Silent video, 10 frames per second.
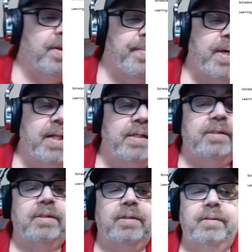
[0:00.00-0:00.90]
of
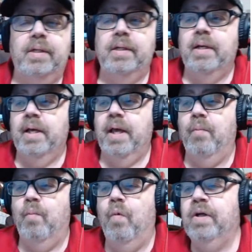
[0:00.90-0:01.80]
minutes.
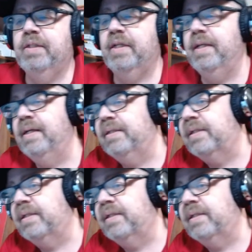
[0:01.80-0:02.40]
And once it is